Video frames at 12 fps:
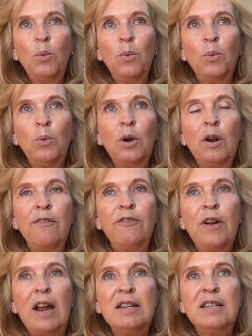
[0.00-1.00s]
we're
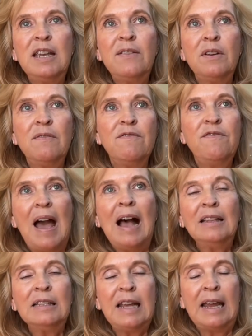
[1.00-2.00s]
afraid to even
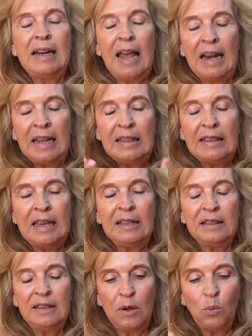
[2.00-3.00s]
validate
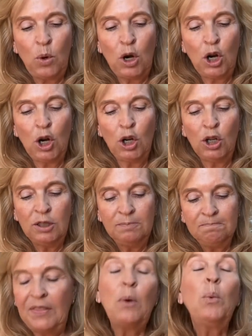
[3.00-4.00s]
anything that
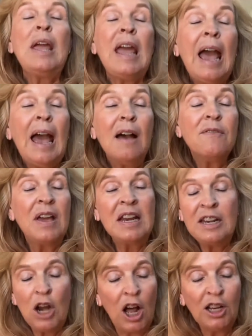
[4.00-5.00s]
we have any
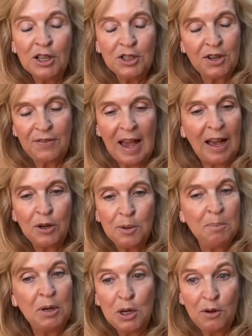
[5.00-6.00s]
knowledge of how to
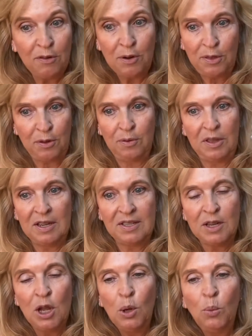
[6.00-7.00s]
maneuver through this.
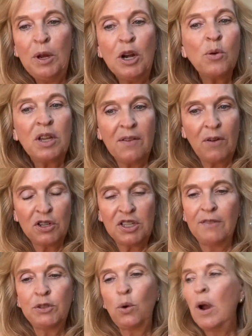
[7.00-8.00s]
We don't give
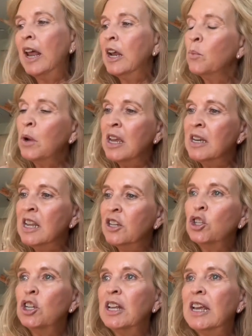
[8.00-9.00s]
ourselves credit.
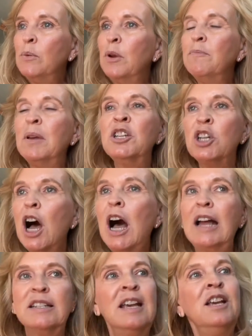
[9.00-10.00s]
We've been
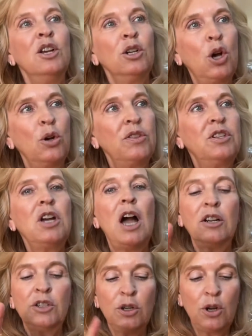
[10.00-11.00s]
taught, go to the
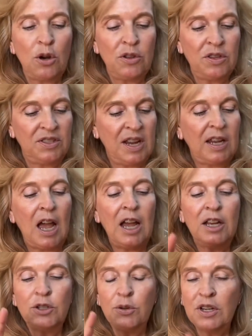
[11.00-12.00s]
doctor, go to the
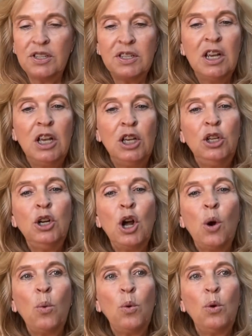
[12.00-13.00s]
psychiatrist.
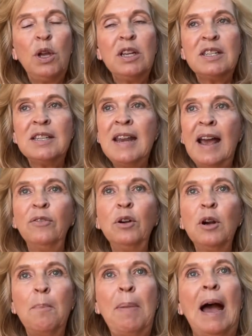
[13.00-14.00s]
It's never
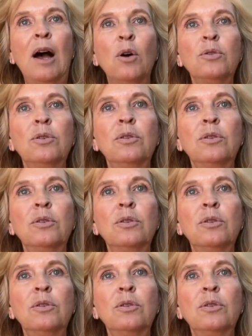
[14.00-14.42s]
about